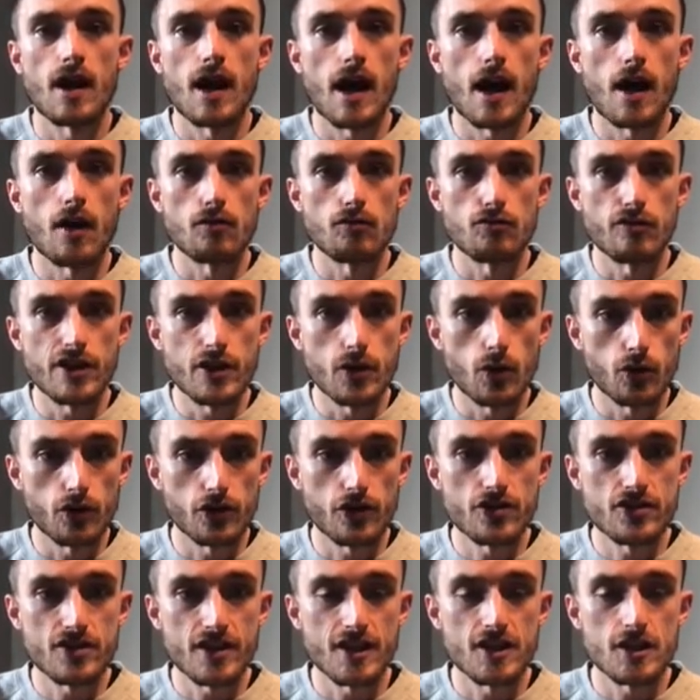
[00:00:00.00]
reorders
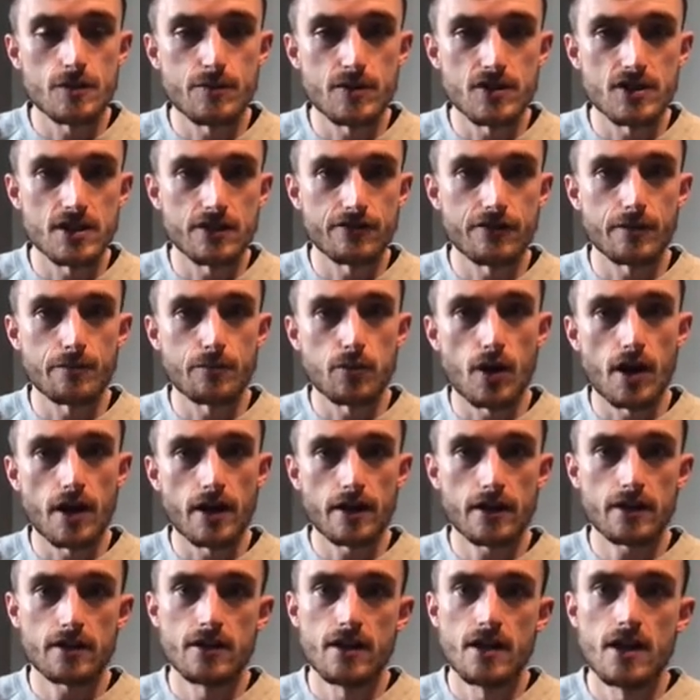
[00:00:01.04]
on specific product.
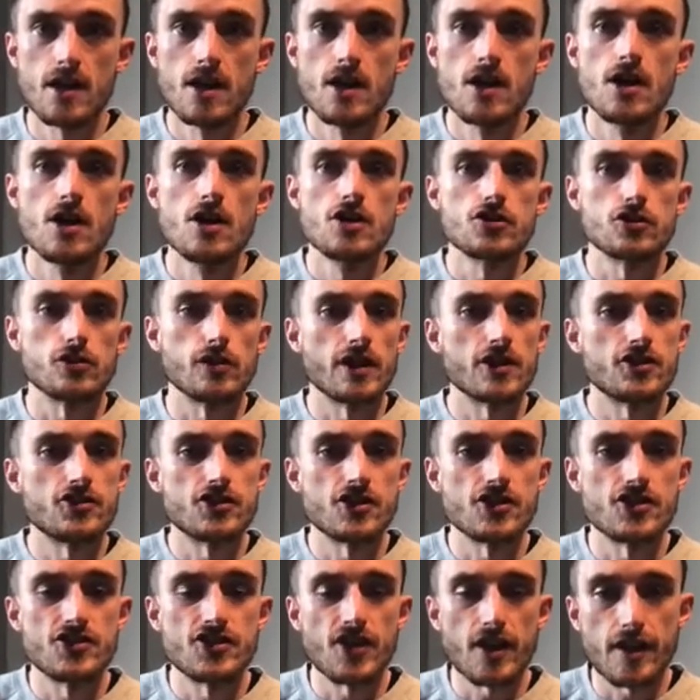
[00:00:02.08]
So let's just
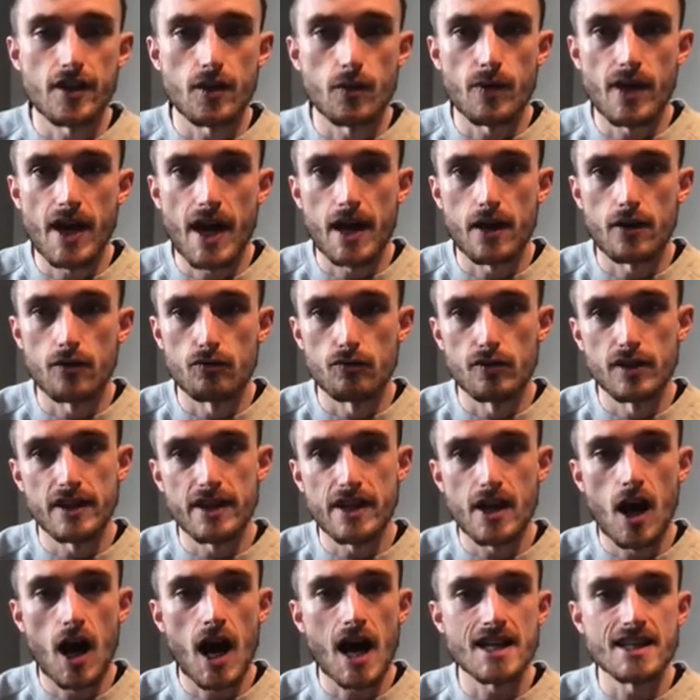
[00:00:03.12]
say that we had a really
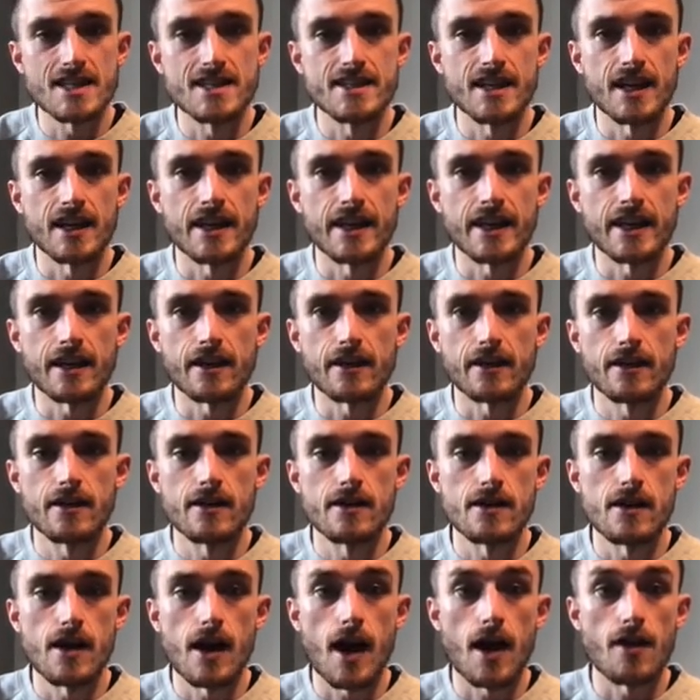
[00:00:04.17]
hot selling
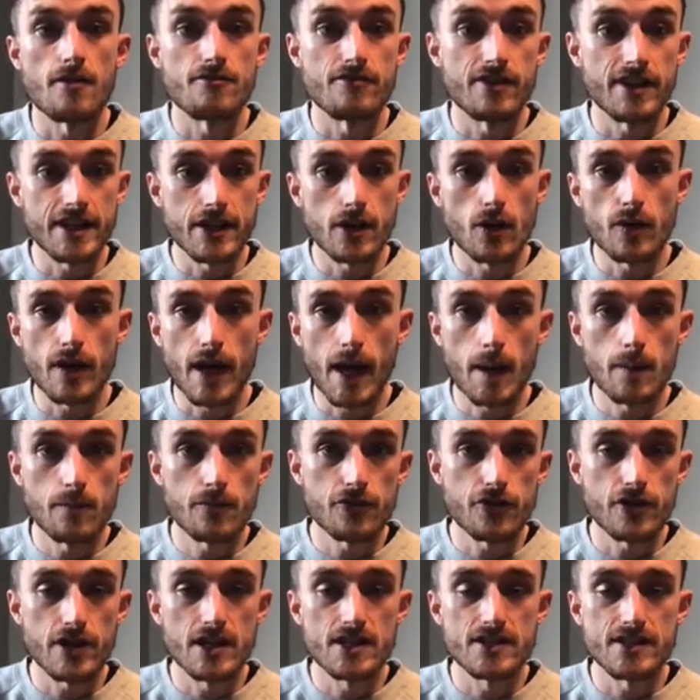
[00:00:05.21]
video game, for
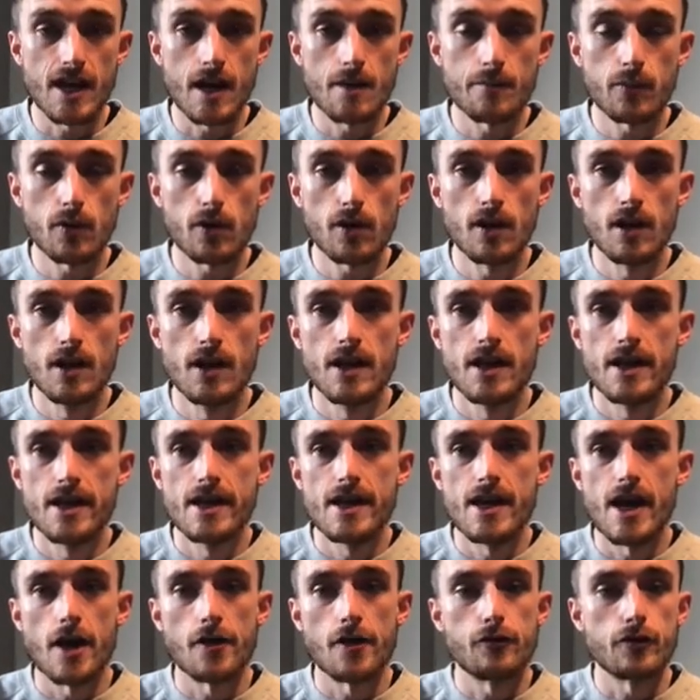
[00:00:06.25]
example.
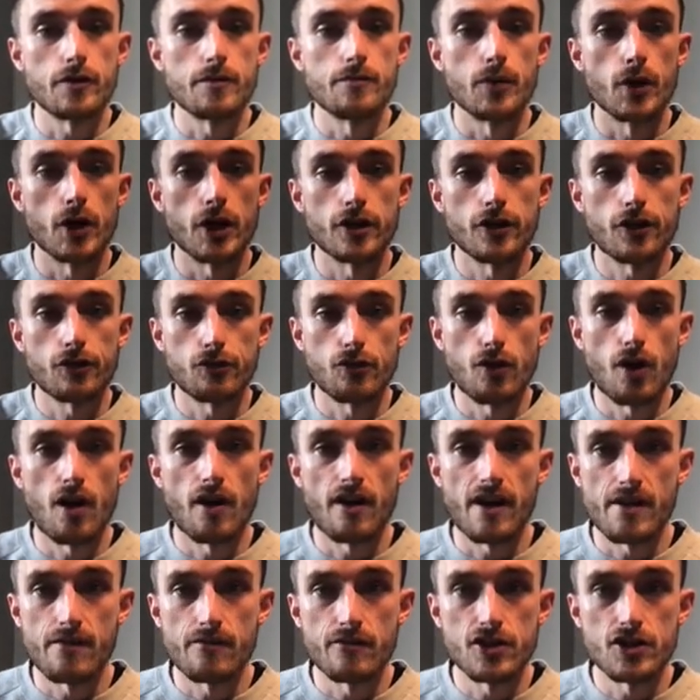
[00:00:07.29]
If we burn through our
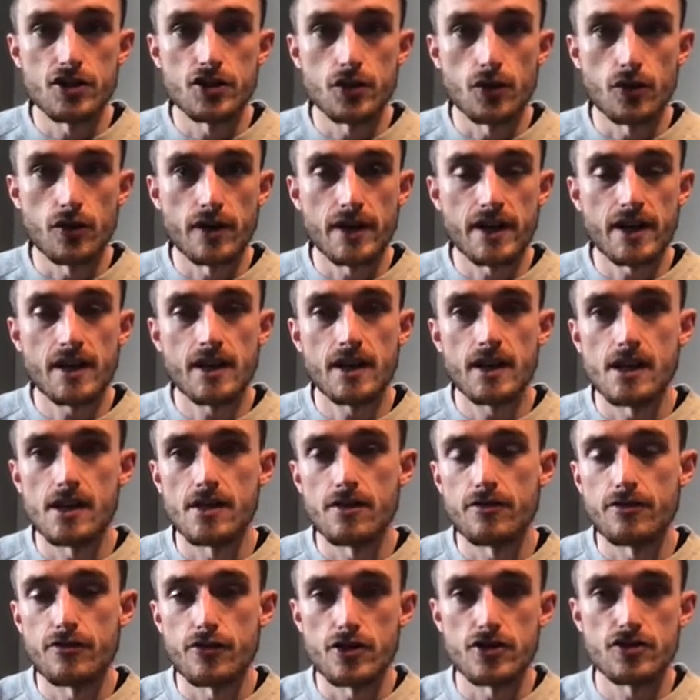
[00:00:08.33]
inventory in the
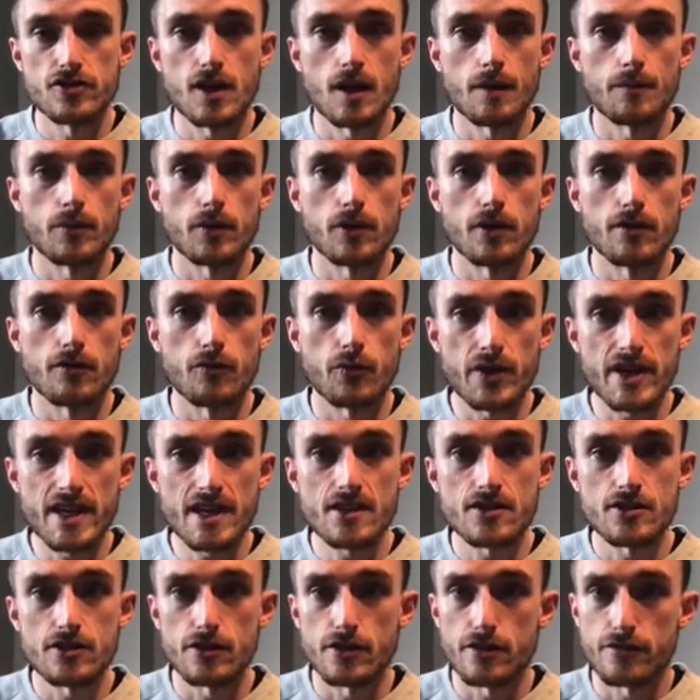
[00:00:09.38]
first couple of weeks
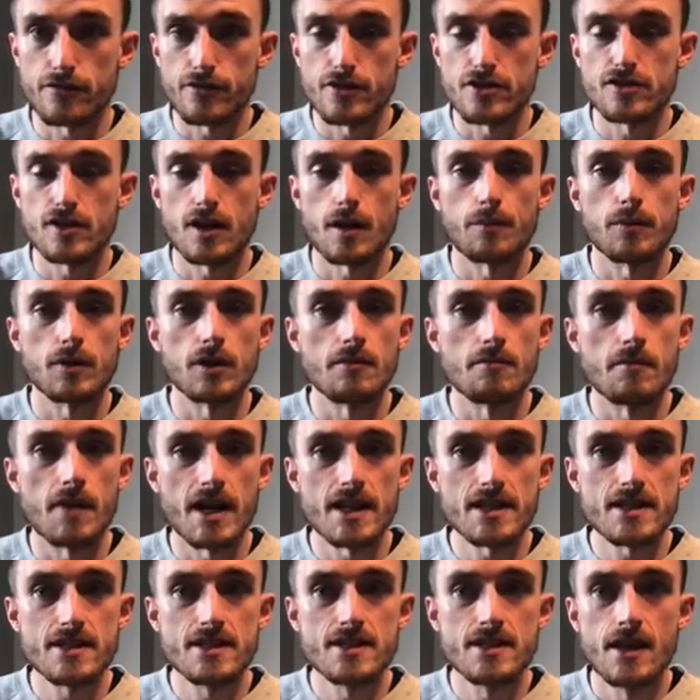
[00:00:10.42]
or first couple of
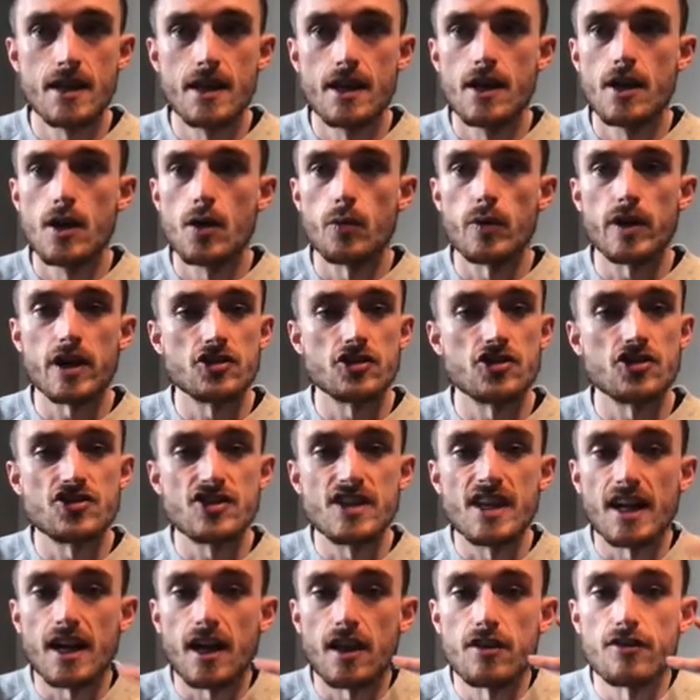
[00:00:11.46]
months, we can just get
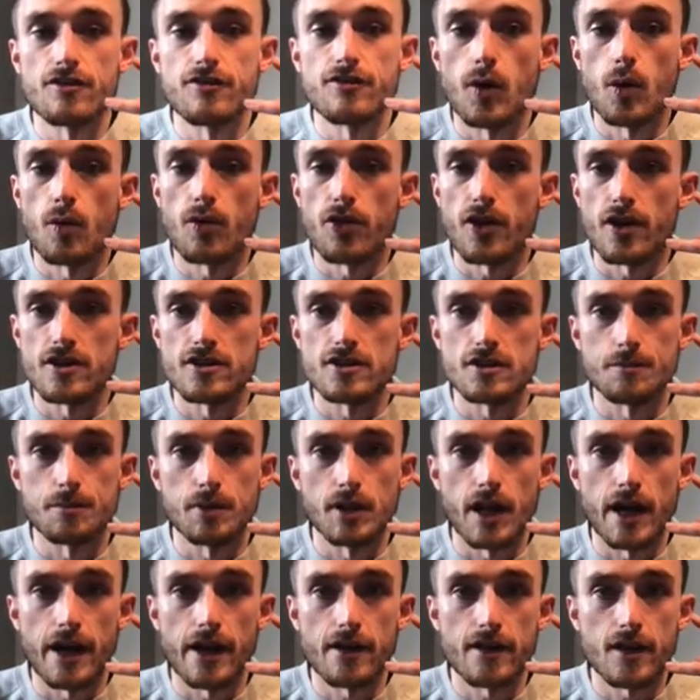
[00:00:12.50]
on the phone with our
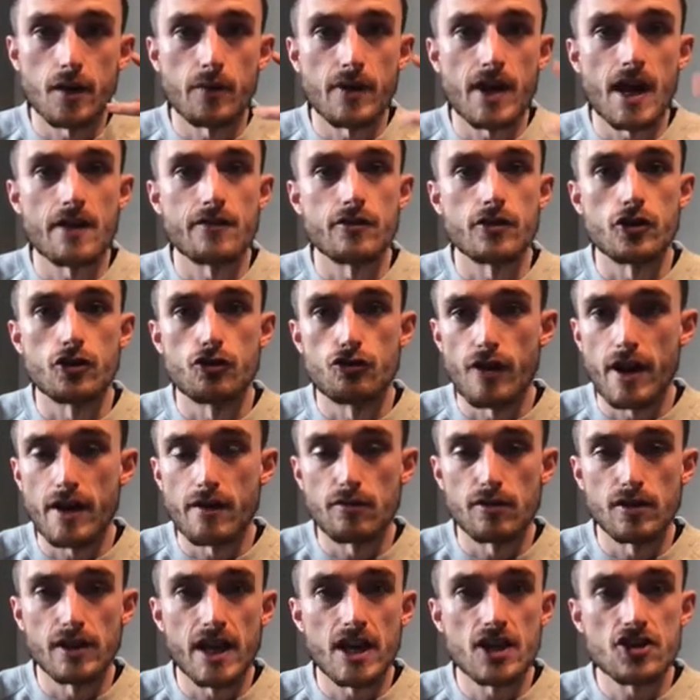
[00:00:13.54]
supplier that we have a great
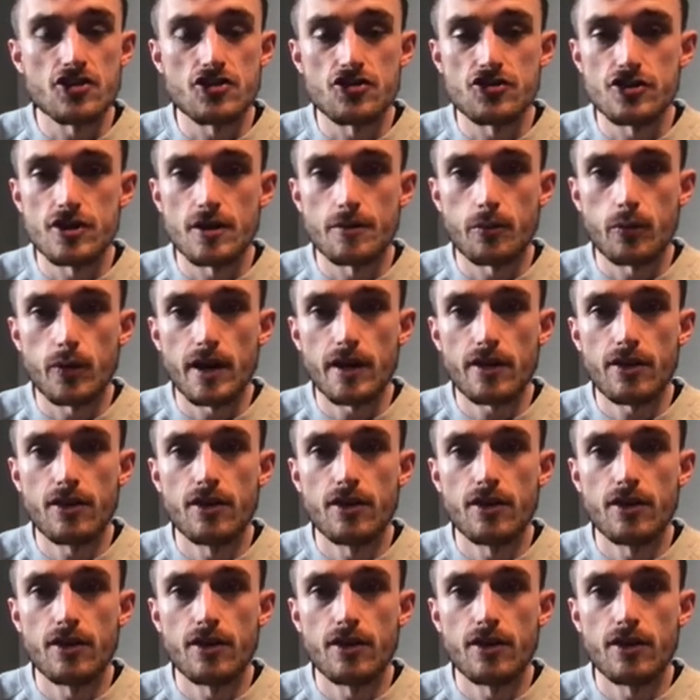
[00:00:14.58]
relationship with,